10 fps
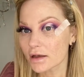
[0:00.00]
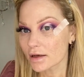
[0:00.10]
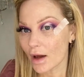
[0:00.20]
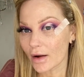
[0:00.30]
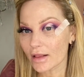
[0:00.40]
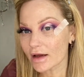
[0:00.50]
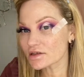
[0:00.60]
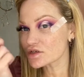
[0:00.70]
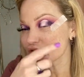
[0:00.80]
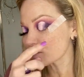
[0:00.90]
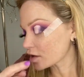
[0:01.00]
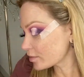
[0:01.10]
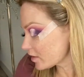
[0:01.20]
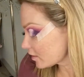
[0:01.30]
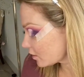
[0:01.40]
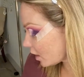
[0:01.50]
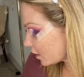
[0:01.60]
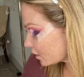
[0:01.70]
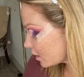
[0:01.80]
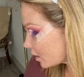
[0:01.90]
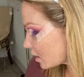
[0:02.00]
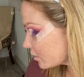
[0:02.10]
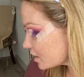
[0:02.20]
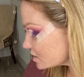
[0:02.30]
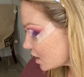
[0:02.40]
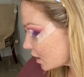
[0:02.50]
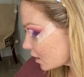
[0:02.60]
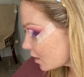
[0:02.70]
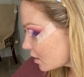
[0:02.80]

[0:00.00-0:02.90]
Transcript: now I like to sharpen the line, and I'm gonna take